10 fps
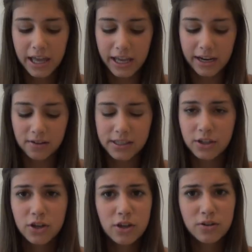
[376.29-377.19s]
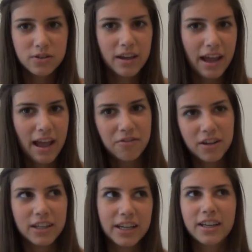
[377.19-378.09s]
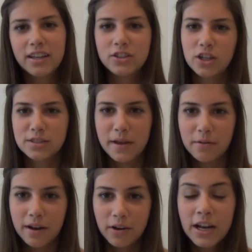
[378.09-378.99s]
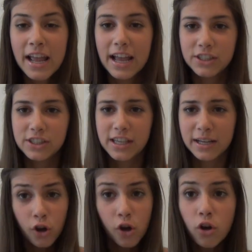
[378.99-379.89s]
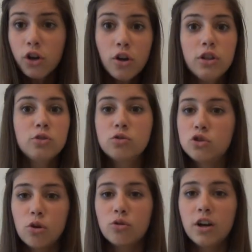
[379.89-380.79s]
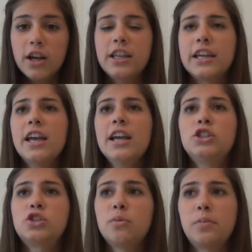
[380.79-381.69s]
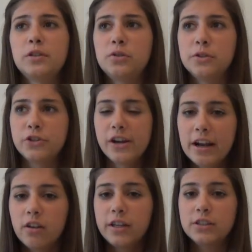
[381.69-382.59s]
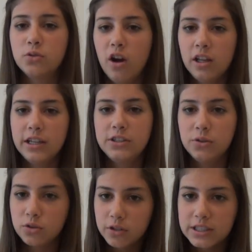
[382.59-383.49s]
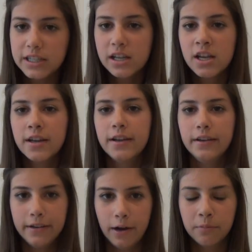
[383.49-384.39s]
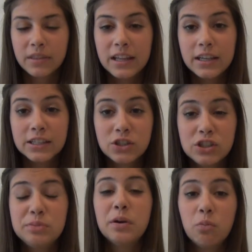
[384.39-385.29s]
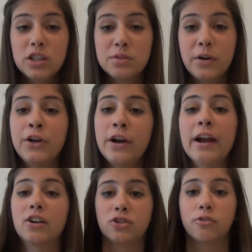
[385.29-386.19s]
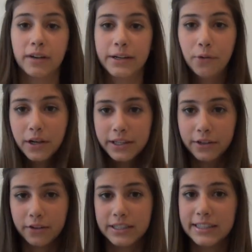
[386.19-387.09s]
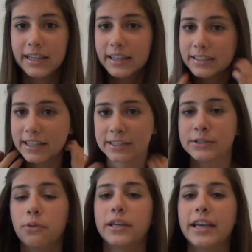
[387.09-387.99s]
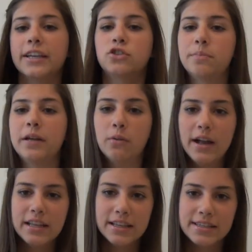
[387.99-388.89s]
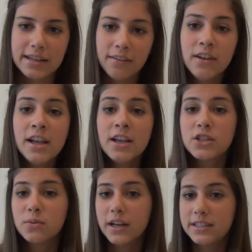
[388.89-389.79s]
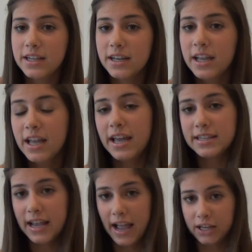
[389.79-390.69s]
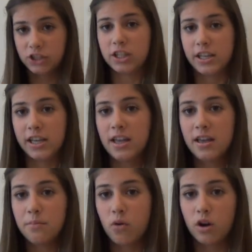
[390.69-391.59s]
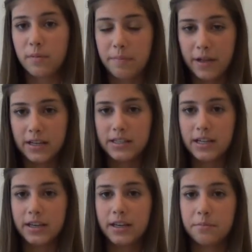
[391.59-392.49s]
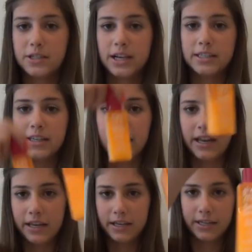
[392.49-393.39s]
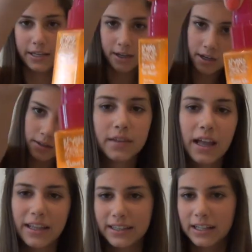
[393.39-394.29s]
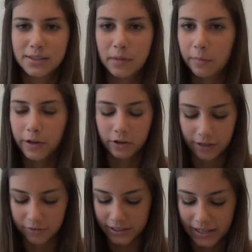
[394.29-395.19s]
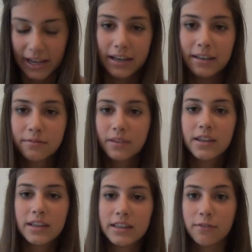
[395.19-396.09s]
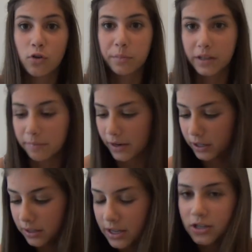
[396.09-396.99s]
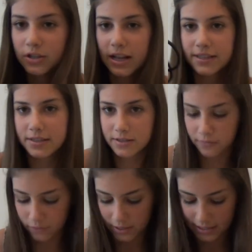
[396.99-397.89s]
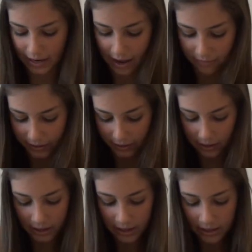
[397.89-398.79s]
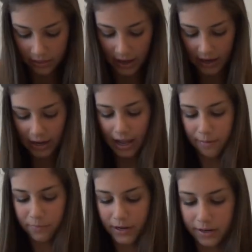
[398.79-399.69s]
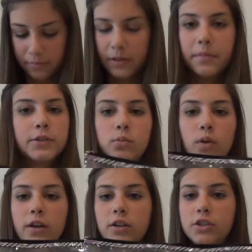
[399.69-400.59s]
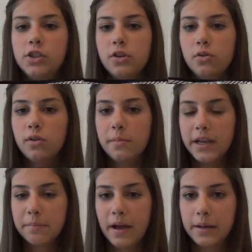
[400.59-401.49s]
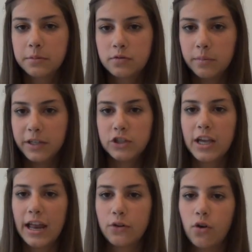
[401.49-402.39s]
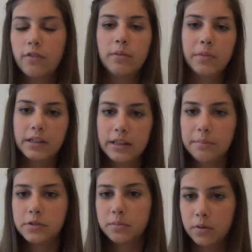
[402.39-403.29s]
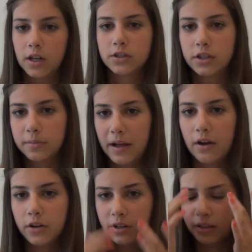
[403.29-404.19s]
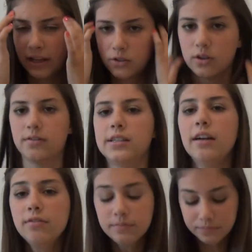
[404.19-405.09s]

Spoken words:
And I was like, no, it's okay, I have one, like, trust me, whatever. And she's like, no, this one's so good, like, just don't put too much in your hair, it'll get too oily, too greasy. No. As soon as you put one spray, your hair is already oily and greasy, and it's like soaking and dripping wet in this stuff. So what I did is I actually poured my Pantene heat protectant in here. I like that smell better and everything, and the formula better. So that's the first thing I have in here. Then I bring pretty much one or two makeup items from each category, from like lip to bronzer to powder, that sort of stuff.